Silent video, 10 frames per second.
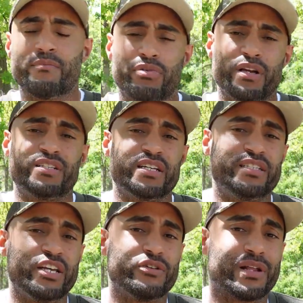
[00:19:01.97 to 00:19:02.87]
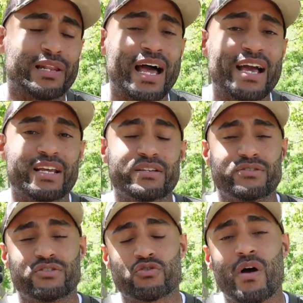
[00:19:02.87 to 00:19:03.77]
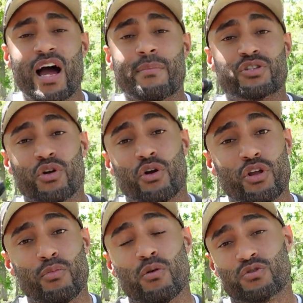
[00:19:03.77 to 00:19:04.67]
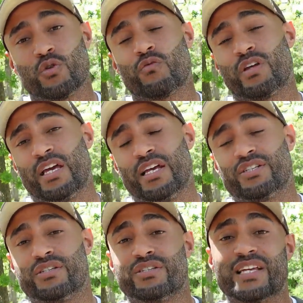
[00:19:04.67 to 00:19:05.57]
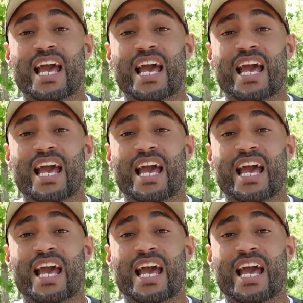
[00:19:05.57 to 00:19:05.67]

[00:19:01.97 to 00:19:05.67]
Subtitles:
Please continue to like and subscribe and turn on your post notifications.